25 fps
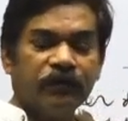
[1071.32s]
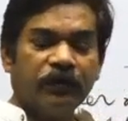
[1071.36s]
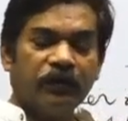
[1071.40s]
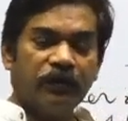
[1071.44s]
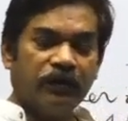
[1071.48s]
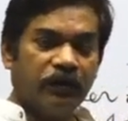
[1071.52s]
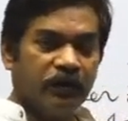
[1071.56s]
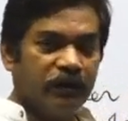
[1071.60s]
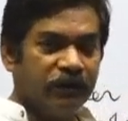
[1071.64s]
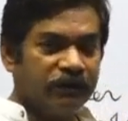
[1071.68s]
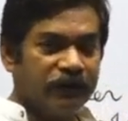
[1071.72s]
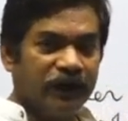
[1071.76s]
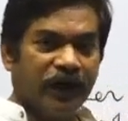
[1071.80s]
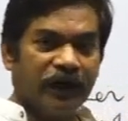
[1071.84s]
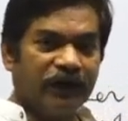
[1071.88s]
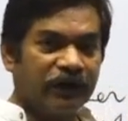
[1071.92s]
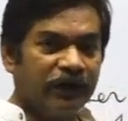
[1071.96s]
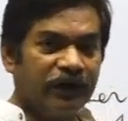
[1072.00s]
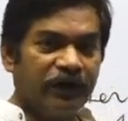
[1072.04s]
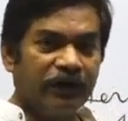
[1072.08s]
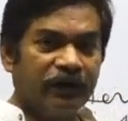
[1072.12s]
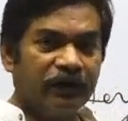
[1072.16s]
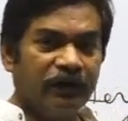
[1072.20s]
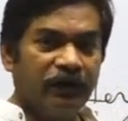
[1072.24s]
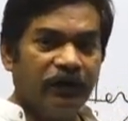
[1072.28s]
Is that
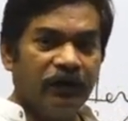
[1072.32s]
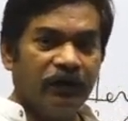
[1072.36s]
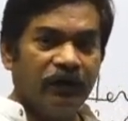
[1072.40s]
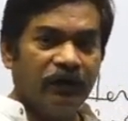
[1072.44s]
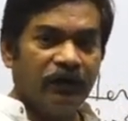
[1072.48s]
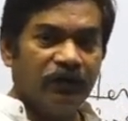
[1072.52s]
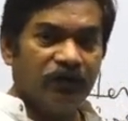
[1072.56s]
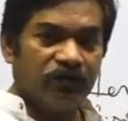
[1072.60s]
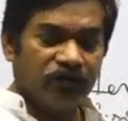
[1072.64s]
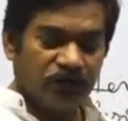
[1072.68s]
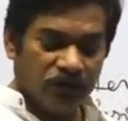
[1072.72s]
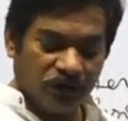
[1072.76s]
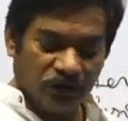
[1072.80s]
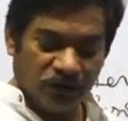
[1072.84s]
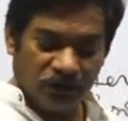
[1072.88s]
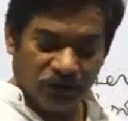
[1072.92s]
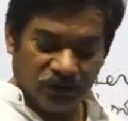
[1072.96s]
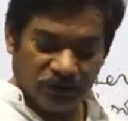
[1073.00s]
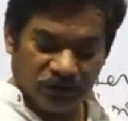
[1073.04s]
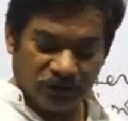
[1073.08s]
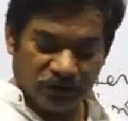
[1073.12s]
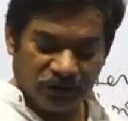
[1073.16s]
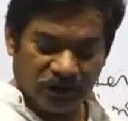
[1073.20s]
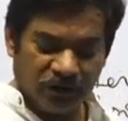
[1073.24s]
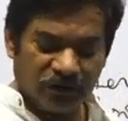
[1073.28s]
clear?
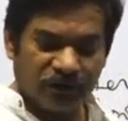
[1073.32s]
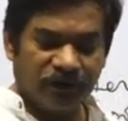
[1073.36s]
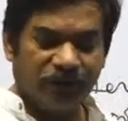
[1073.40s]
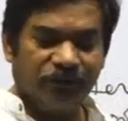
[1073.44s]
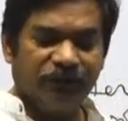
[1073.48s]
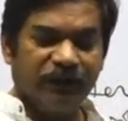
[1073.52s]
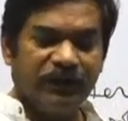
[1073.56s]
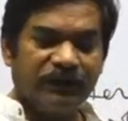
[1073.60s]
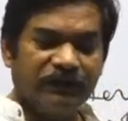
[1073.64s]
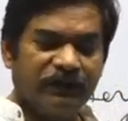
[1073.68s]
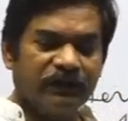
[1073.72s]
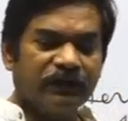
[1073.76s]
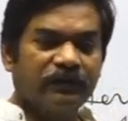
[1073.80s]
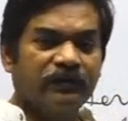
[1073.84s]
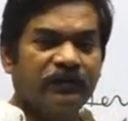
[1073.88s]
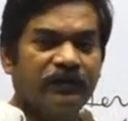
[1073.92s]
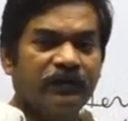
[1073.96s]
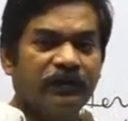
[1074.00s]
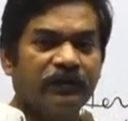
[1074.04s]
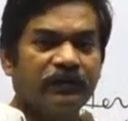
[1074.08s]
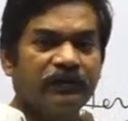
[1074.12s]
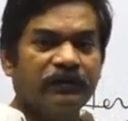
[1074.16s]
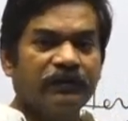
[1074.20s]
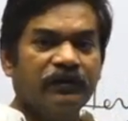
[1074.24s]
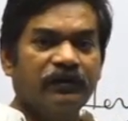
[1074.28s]
So this is a basic
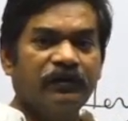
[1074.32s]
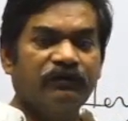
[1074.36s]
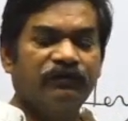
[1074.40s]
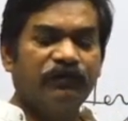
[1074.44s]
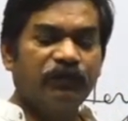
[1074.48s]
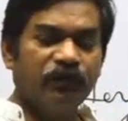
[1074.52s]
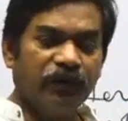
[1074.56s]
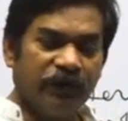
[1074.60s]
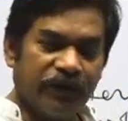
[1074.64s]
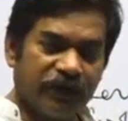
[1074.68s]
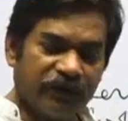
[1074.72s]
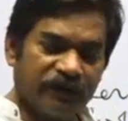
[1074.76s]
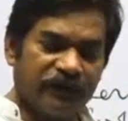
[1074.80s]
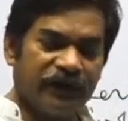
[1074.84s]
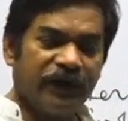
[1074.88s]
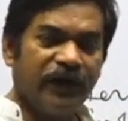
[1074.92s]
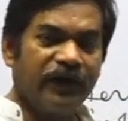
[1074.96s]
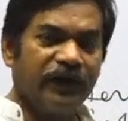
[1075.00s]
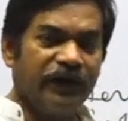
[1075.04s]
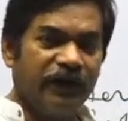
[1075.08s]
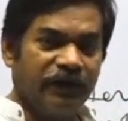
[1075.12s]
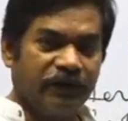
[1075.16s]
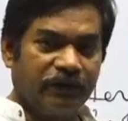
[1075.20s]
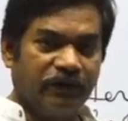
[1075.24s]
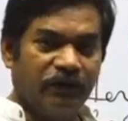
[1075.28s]
thing if you
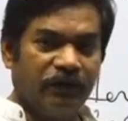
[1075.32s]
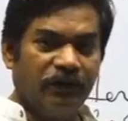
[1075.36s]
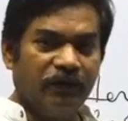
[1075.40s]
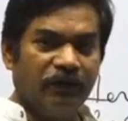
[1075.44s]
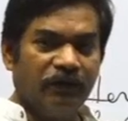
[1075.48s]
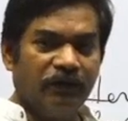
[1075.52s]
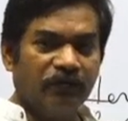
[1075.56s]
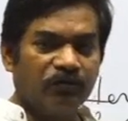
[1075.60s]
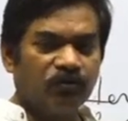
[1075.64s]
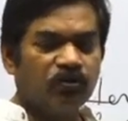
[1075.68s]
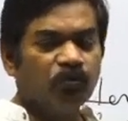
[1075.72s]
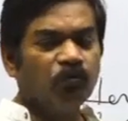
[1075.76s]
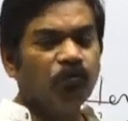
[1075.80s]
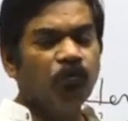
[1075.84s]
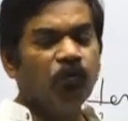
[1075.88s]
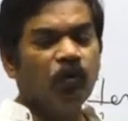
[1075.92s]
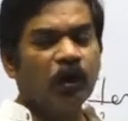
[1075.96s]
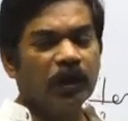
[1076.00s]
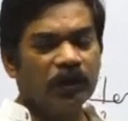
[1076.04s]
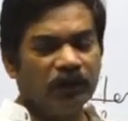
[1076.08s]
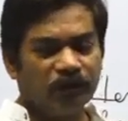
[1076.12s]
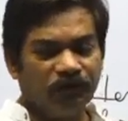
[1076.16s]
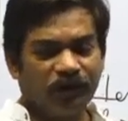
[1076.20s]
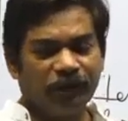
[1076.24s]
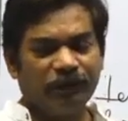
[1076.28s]
understand it. So
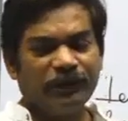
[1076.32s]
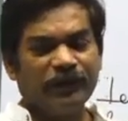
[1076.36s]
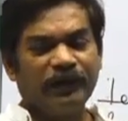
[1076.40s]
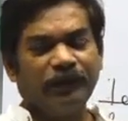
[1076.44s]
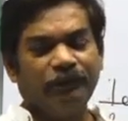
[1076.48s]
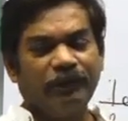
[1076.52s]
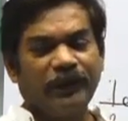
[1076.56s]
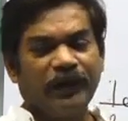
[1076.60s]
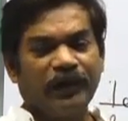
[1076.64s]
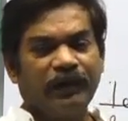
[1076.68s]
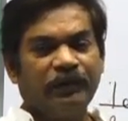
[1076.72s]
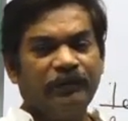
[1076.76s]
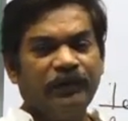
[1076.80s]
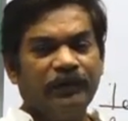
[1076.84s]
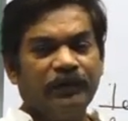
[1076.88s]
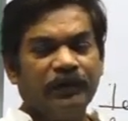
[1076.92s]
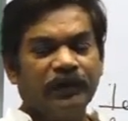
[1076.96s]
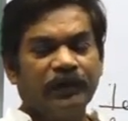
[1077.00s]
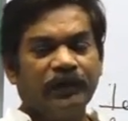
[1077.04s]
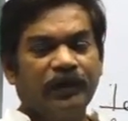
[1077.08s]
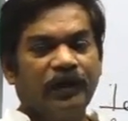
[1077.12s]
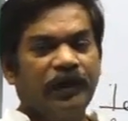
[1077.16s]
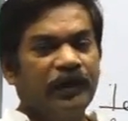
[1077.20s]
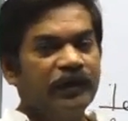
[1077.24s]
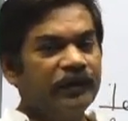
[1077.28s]
whatever be the
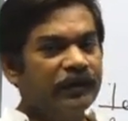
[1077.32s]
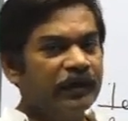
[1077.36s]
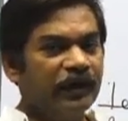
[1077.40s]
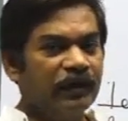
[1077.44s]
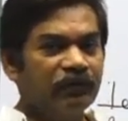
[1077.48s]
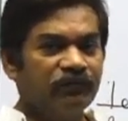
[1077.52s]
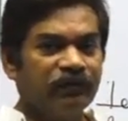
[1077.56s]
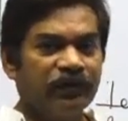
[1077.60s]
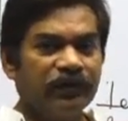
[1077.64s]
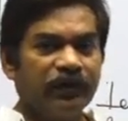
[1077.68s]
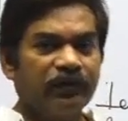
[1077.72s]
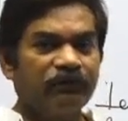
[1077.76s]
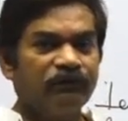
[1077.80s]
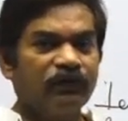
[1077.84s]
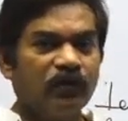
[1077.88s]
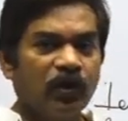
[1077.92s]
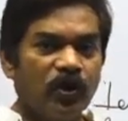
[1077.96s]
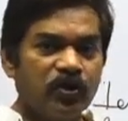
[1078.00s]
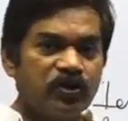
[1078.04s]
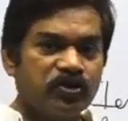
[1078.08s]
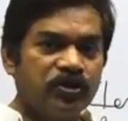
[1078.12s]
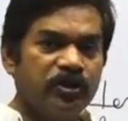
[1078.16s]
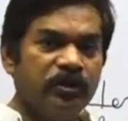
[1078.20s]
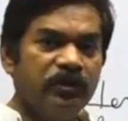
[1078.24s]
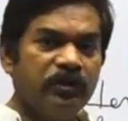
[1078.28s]
parameter, I calculated
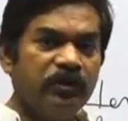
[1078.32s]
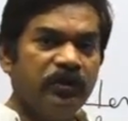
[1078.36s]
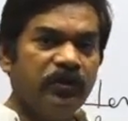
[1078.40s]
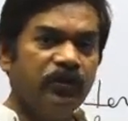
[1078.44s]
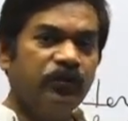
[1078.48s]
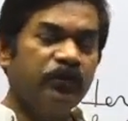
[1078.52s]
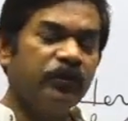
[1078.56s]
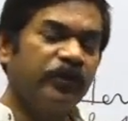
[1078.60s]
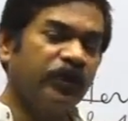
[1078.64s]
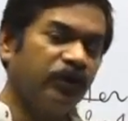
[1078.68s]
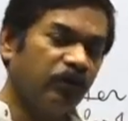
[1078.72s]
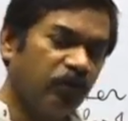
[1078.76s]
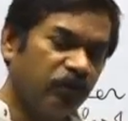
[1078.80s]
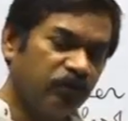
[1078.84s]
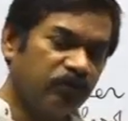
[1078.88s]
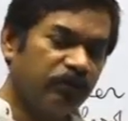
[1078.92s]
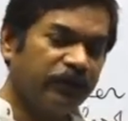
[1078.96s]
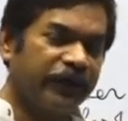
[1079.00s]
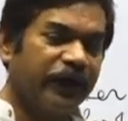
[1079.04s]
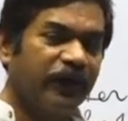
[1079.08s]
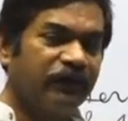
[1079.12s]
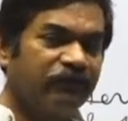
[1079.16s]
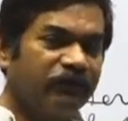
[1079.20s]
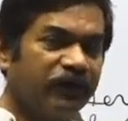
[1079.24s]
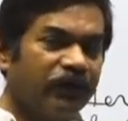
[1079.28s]
velocity. You can also
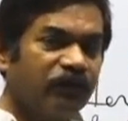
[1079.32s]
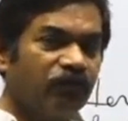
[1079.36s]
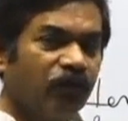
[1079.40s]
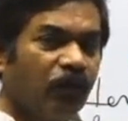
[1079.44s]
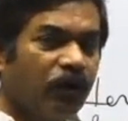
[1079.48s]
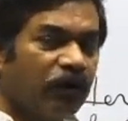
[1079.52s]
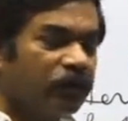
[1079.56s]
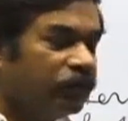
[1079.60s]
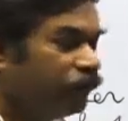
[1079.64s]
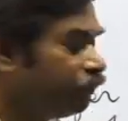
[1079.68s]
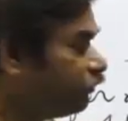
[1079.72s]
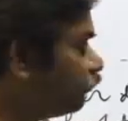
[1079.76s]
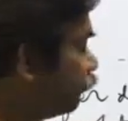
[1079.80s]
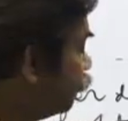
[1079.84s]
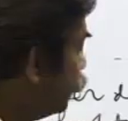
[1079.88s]
calculate what?